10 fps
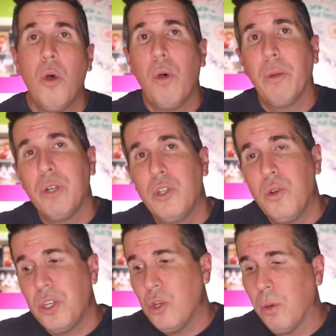while
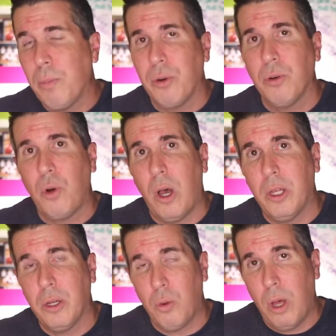reducing your per
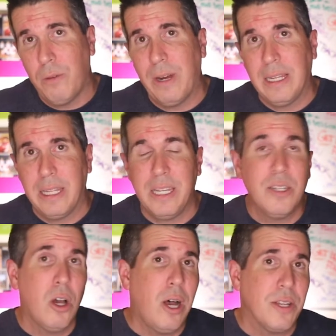qualified
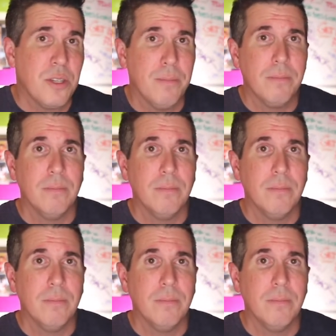lead costs.